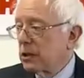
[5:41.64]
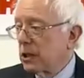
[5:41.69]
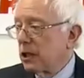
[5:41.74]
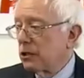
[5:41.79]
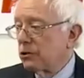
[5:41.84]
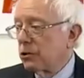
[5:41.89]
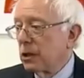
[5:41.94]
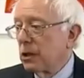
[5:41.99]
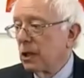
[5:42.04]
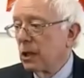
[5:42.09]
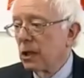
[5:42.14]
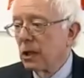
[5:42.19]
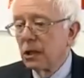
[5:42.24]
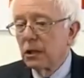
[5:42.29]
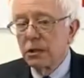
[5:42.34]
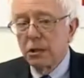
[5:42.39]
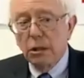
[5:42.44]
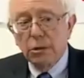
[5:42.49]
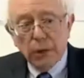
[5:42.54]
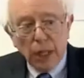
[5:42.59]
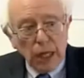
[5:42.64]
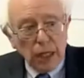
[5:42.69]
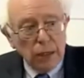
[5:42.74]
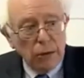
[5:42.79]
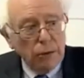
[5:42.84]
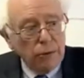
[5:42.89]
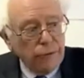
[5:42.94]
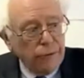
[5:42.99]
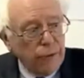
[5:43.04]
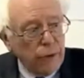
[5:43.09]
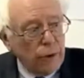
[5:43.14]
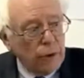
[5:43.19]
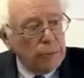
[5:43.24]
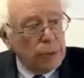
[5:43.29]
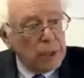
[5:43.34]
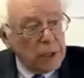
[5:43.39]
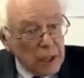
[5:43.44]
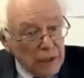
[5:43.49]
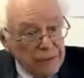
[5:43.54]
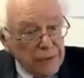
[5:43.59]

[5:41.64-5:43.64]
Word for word: He's a self-described Democratic